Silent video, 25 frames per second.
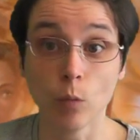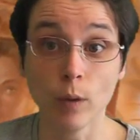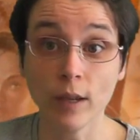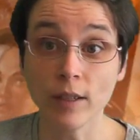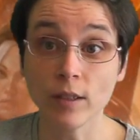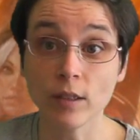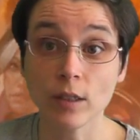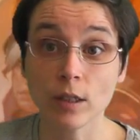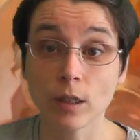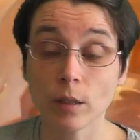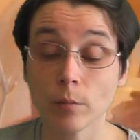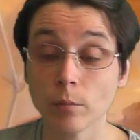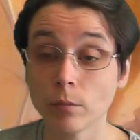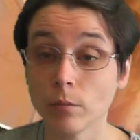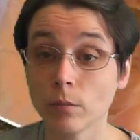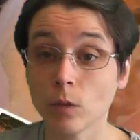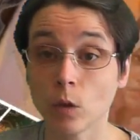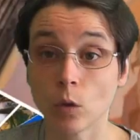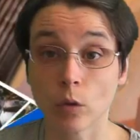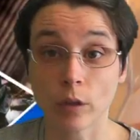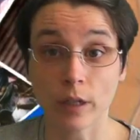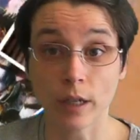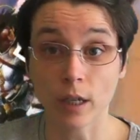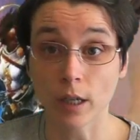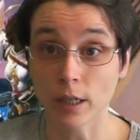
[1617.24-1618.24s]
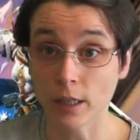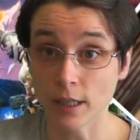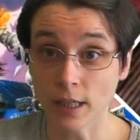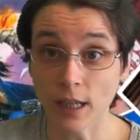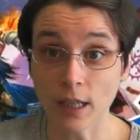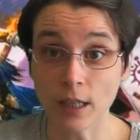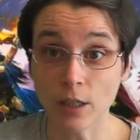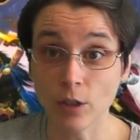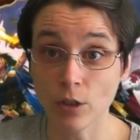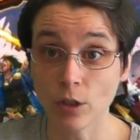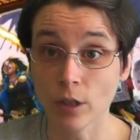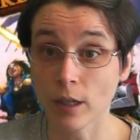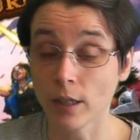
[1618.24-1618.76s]
wisdom or an
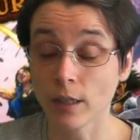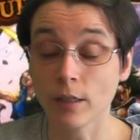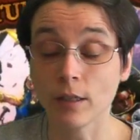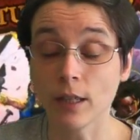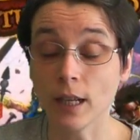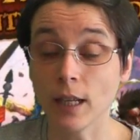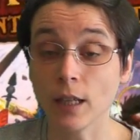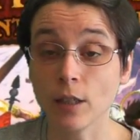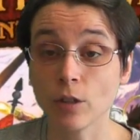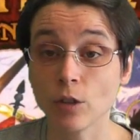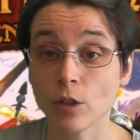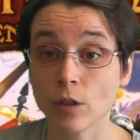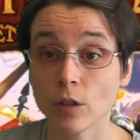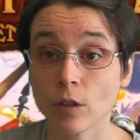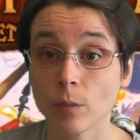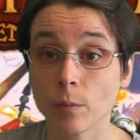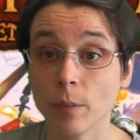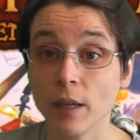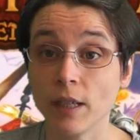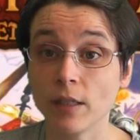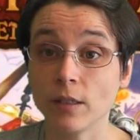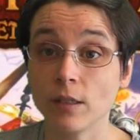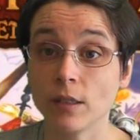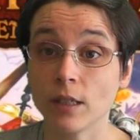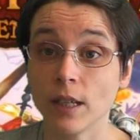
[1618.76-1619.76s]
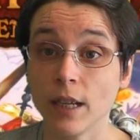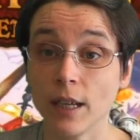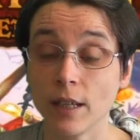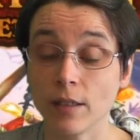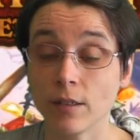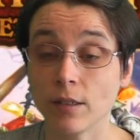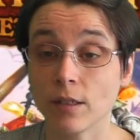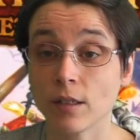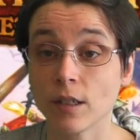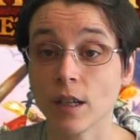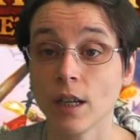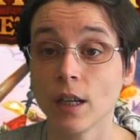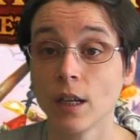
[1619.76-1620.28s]
intelligence-based
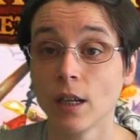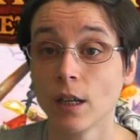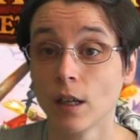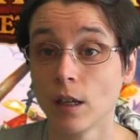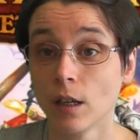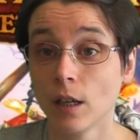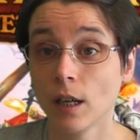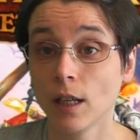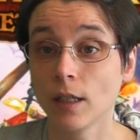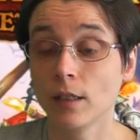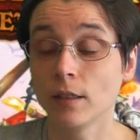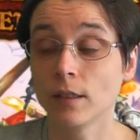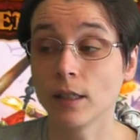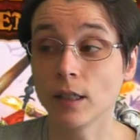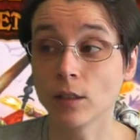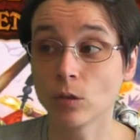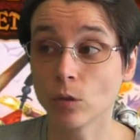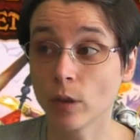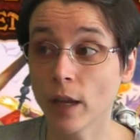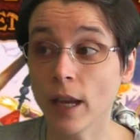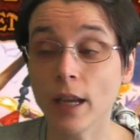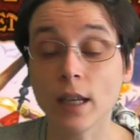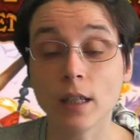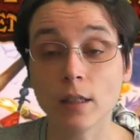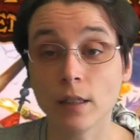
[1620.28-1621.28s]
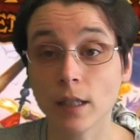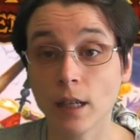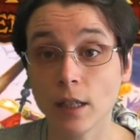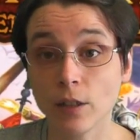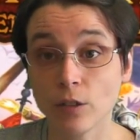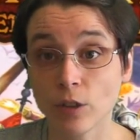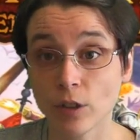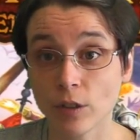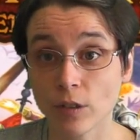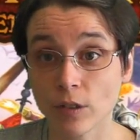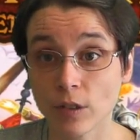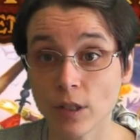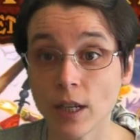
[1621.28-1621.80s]
test. And it says, okay,
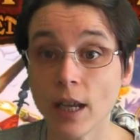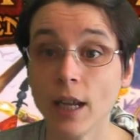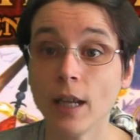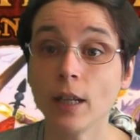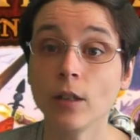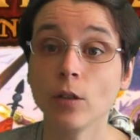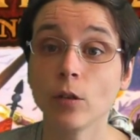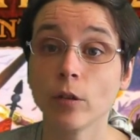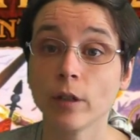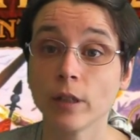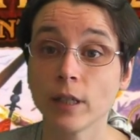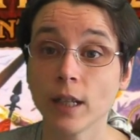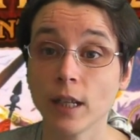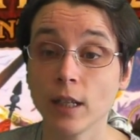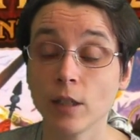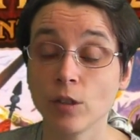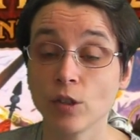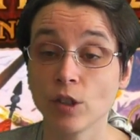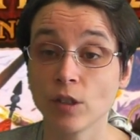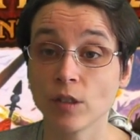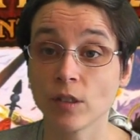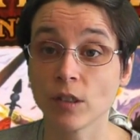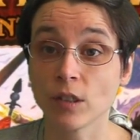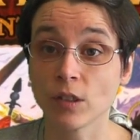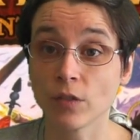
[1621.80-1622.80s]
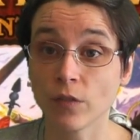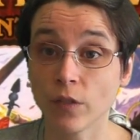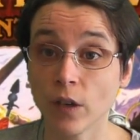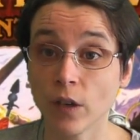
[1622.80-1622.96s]
intelligence 10, your intelligence is